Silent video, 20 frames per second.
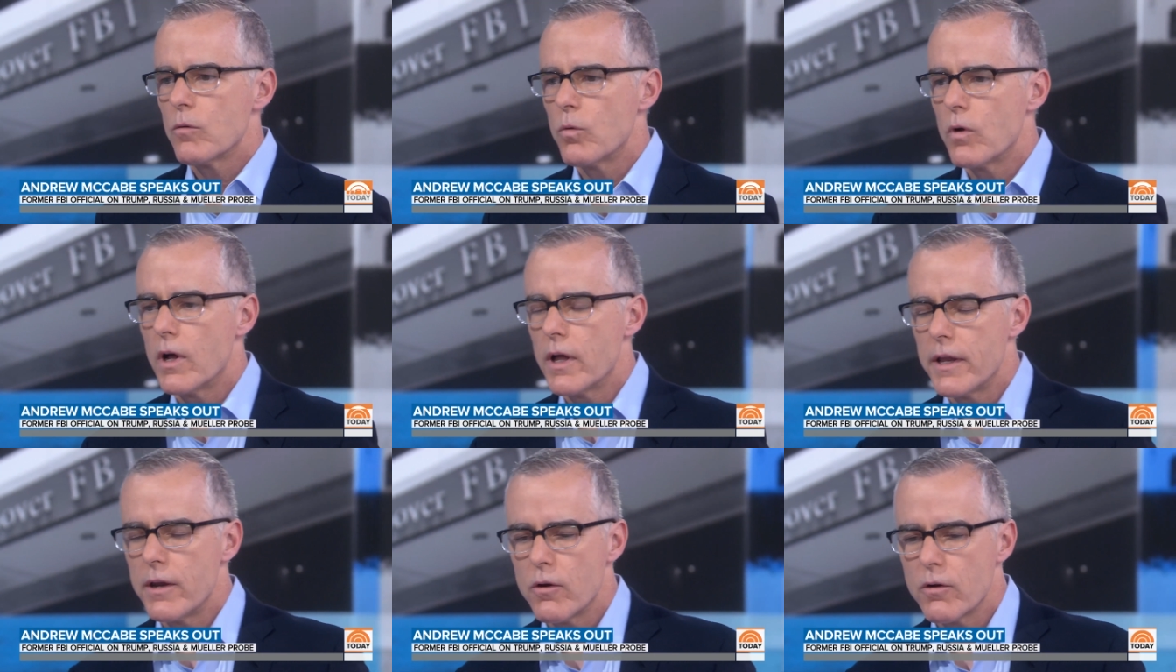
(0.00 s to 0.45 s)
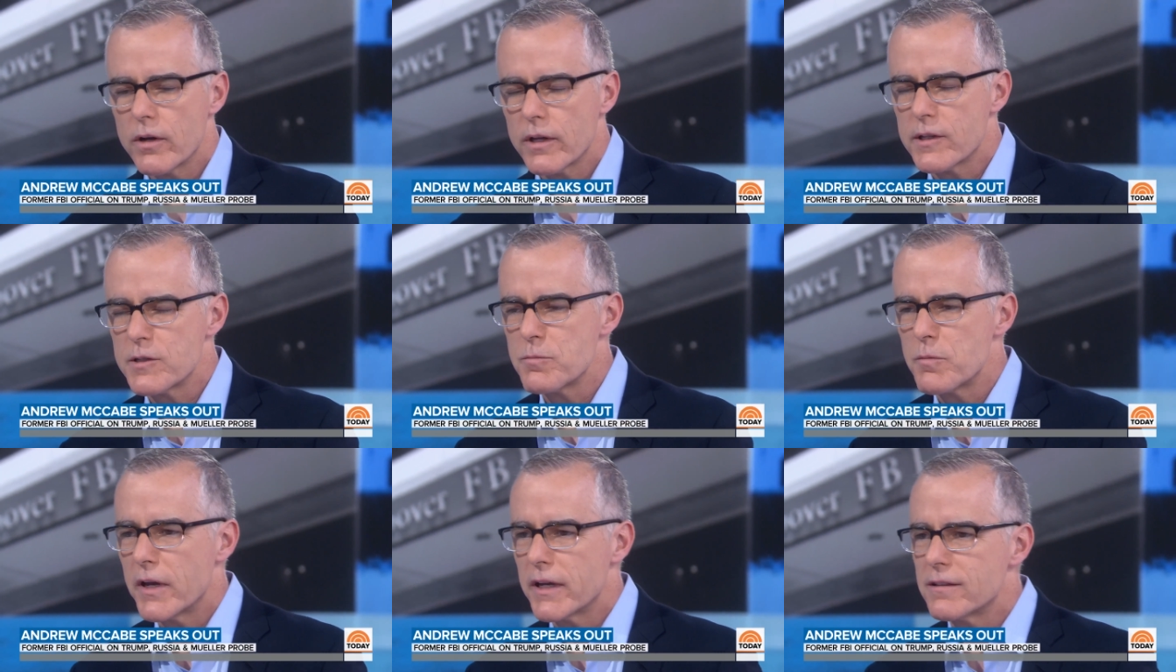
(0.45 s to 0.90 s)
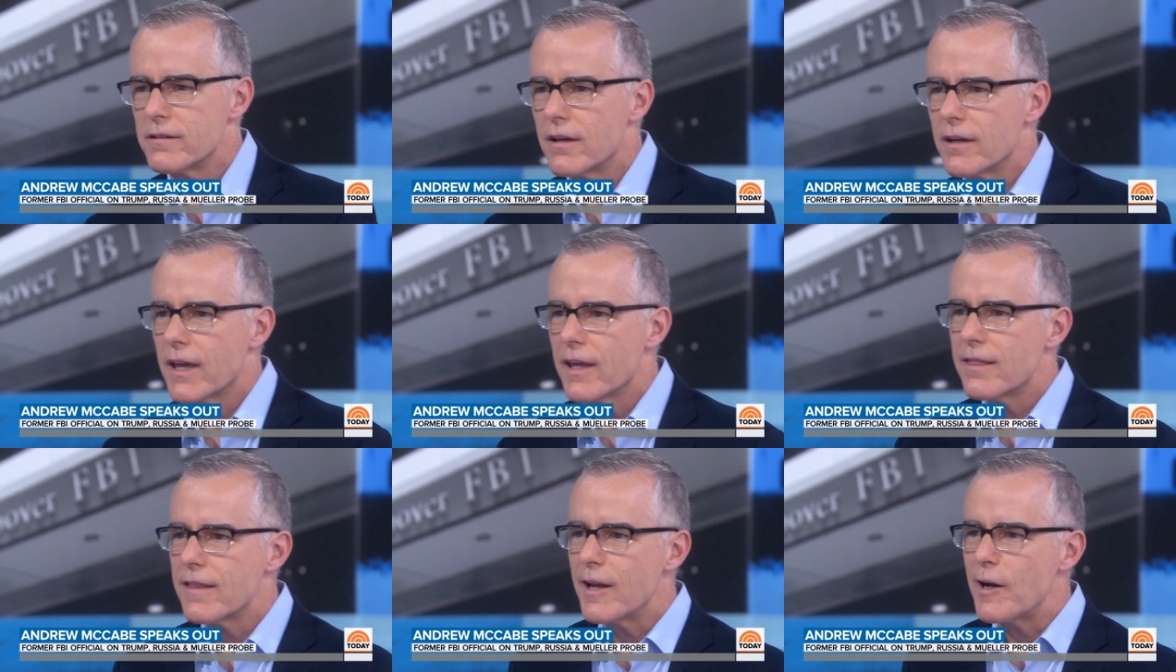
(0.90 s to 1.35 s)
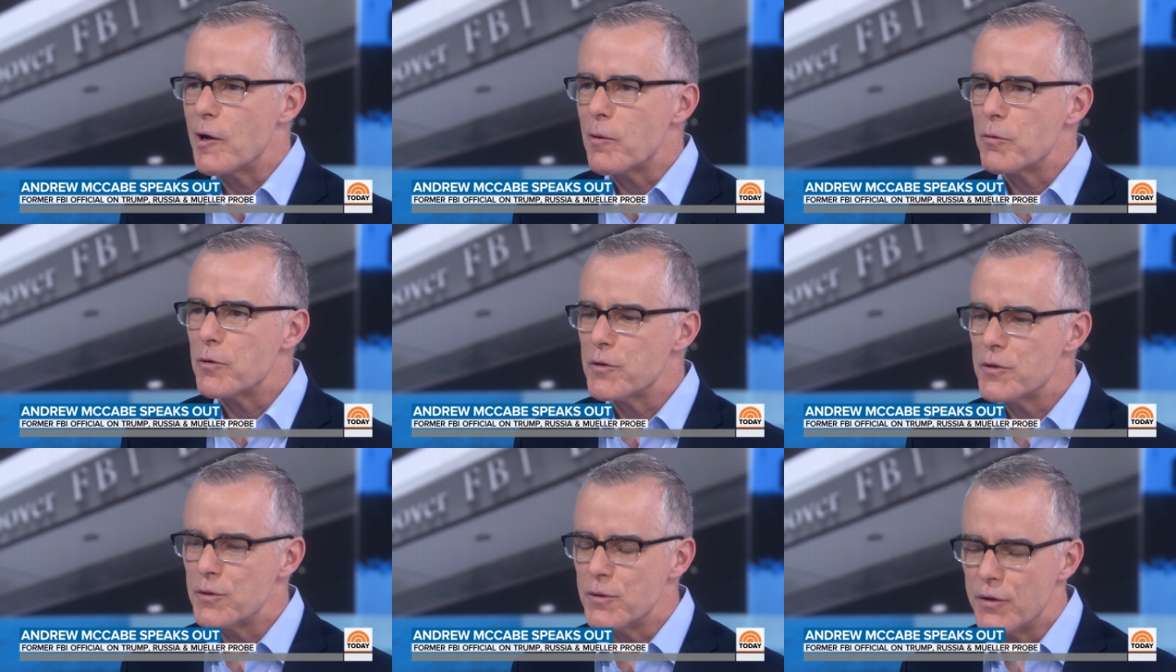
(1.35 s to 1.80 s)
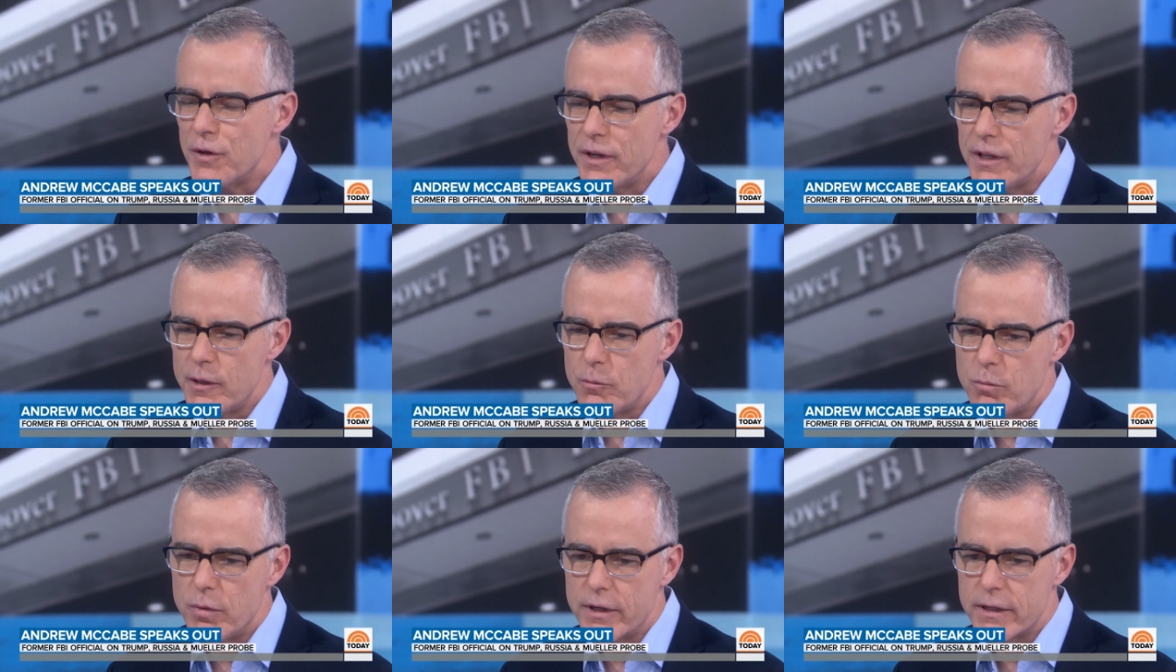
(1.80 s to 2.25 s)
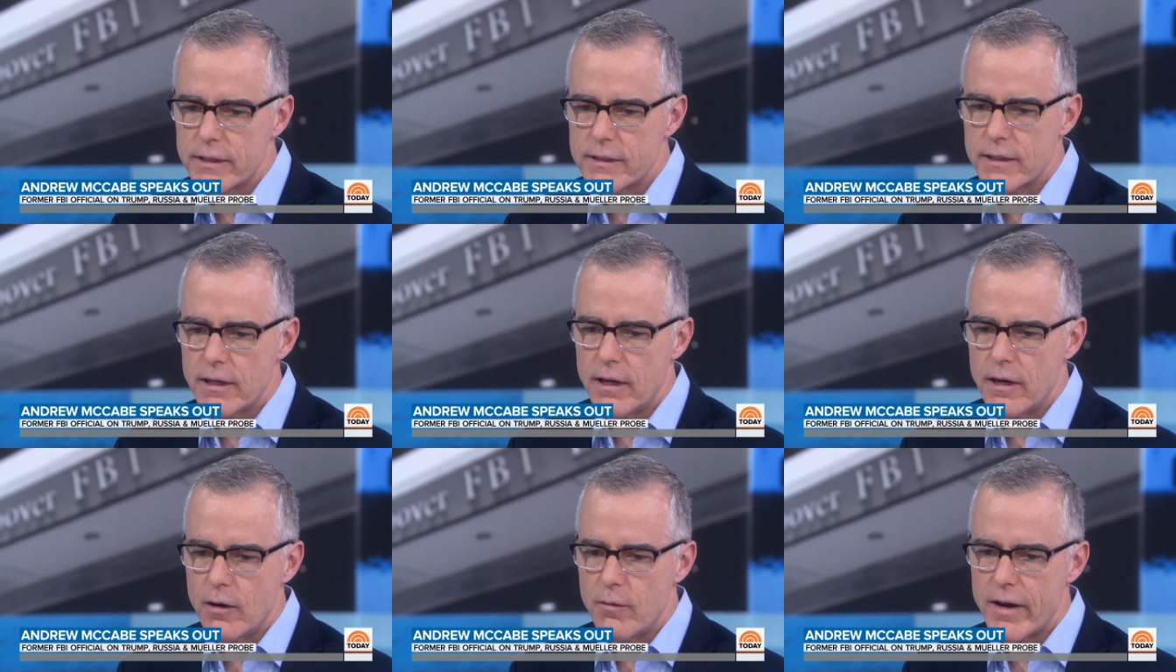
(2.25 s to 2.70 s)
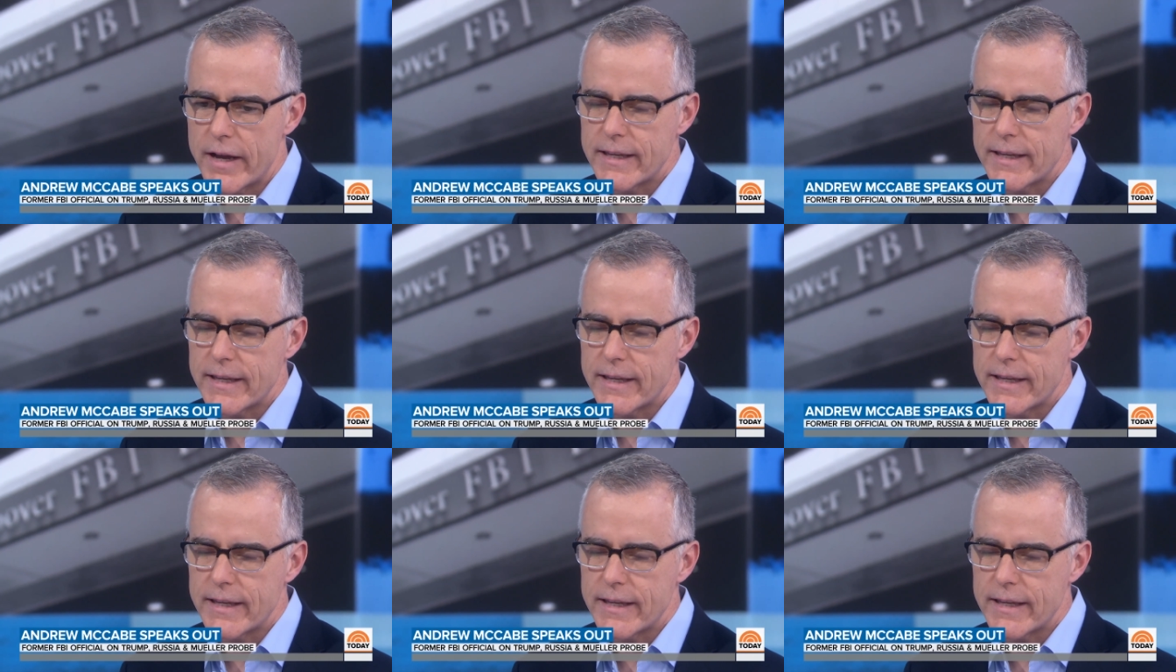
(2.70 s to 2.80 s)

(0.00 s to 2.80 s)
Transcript: Well, I don't expect I'll get that opportunity, but um,